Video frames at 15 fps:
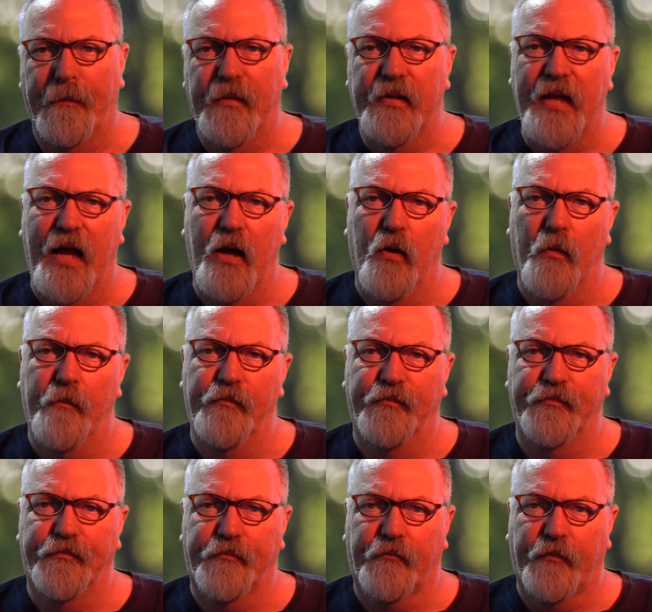Now,
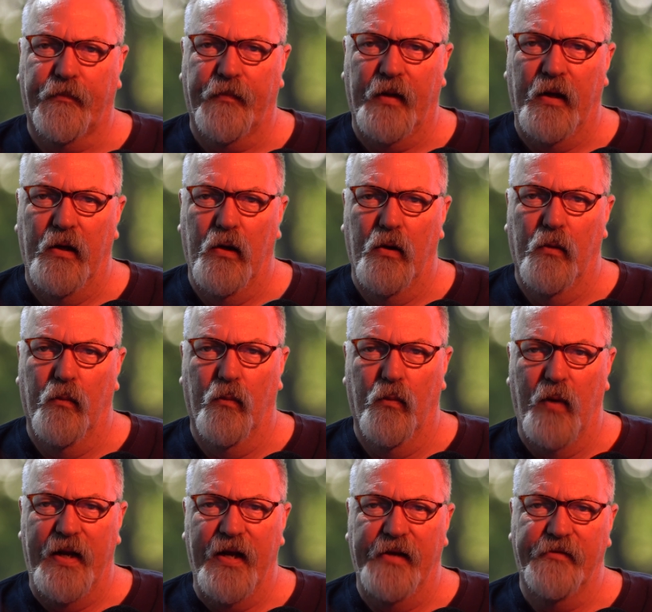
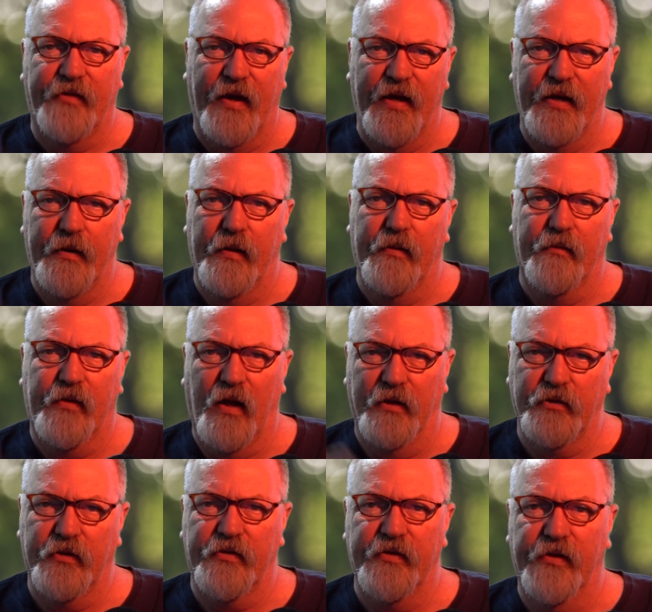when I say
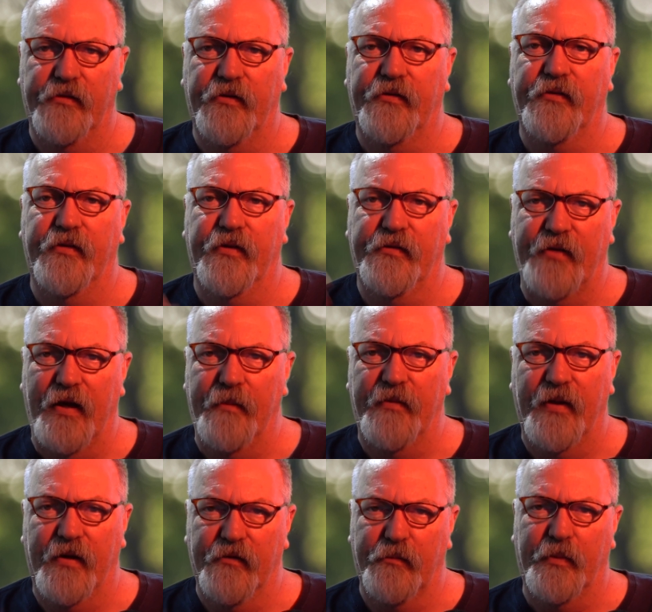consciousness isn't the same
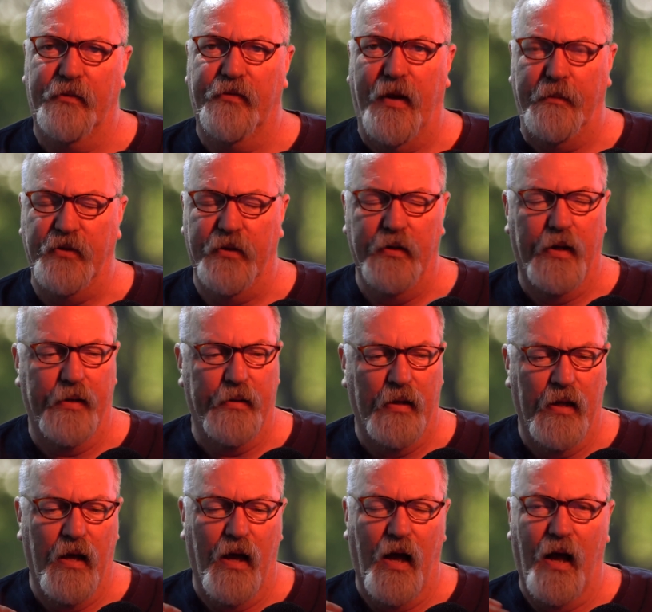thing as perception,
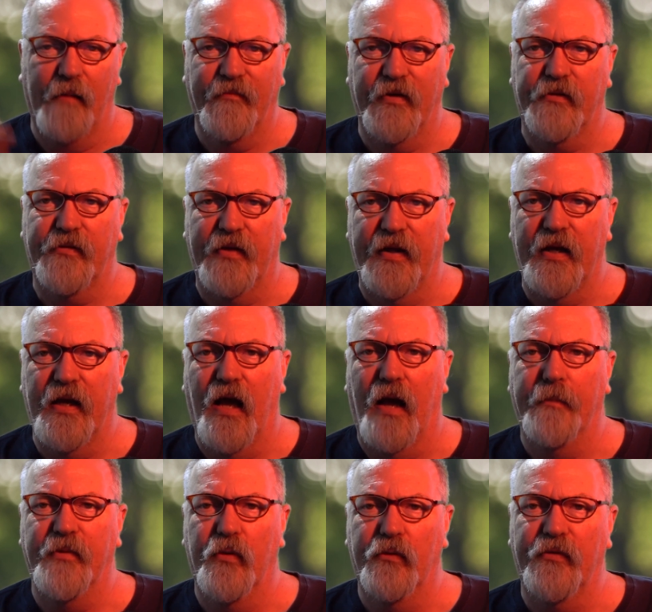
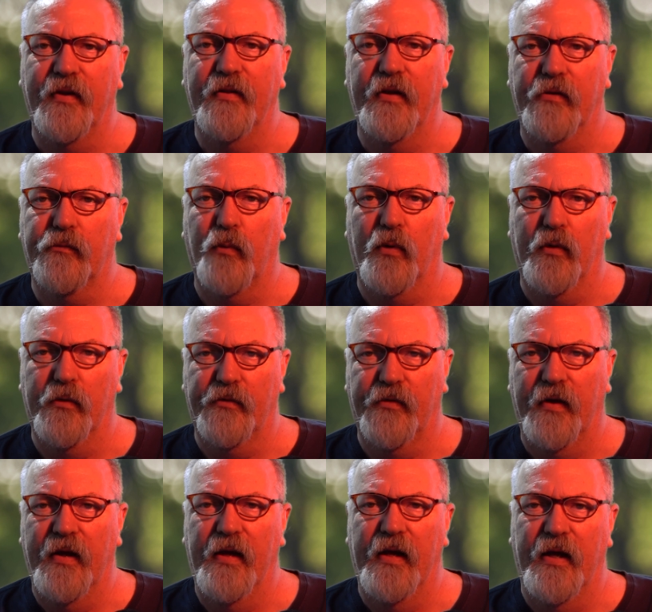I'm using these
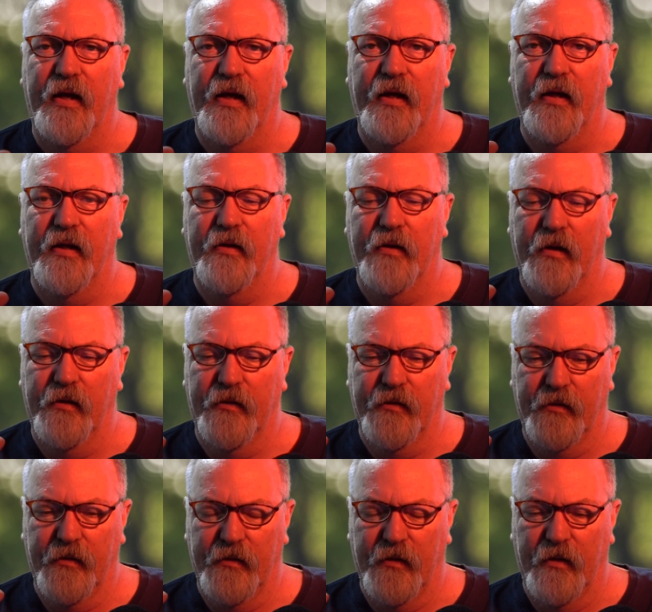words in
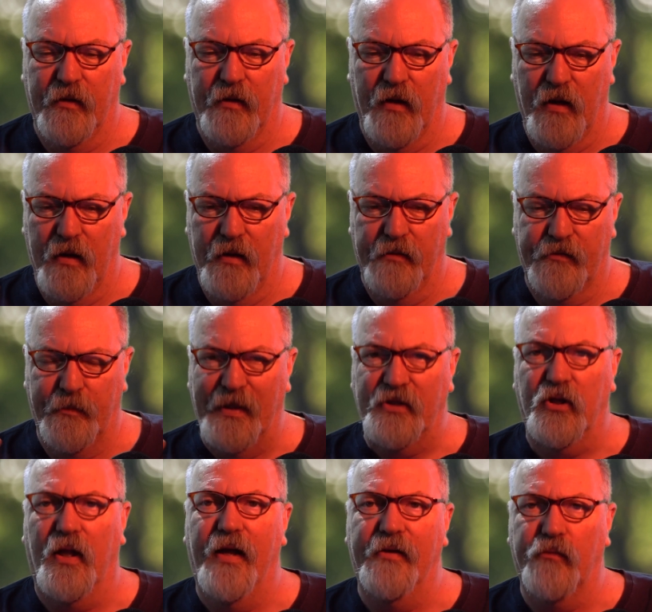
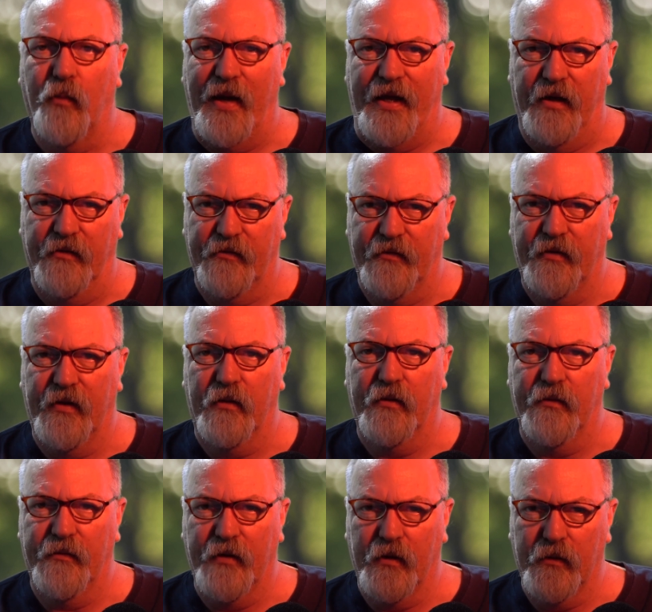specialized ways.
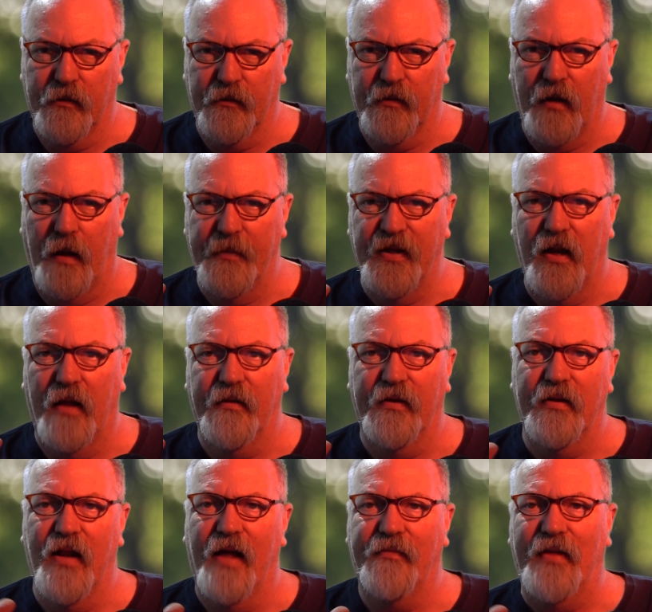
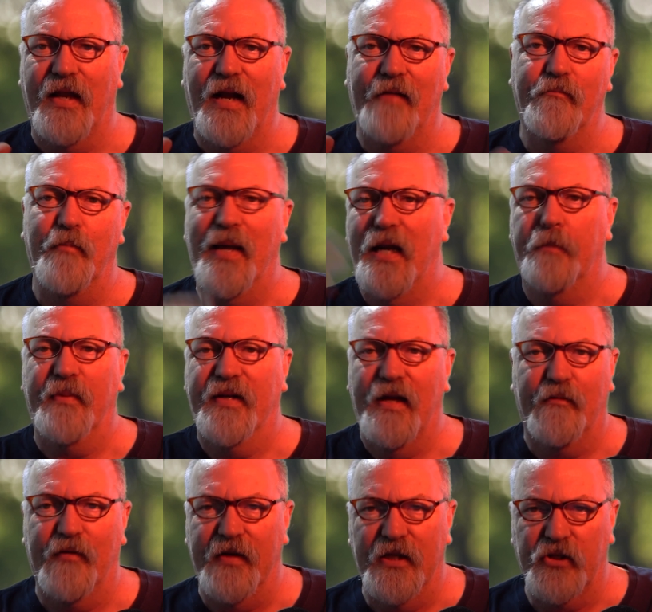Not that I've made up a
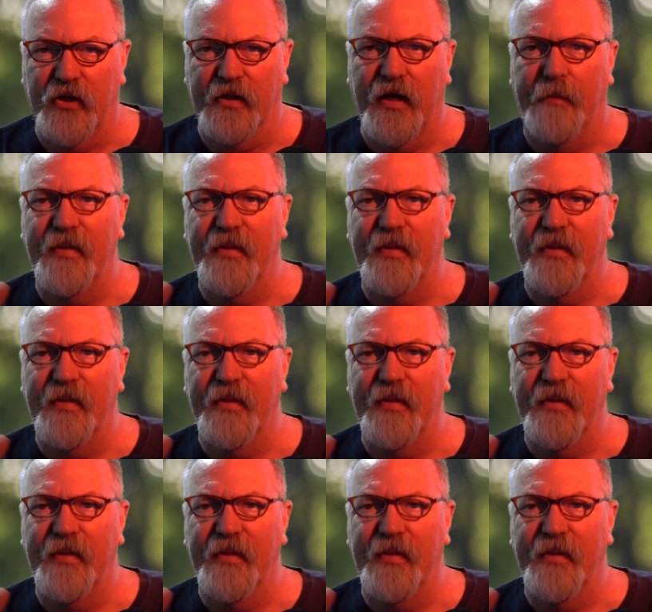definition.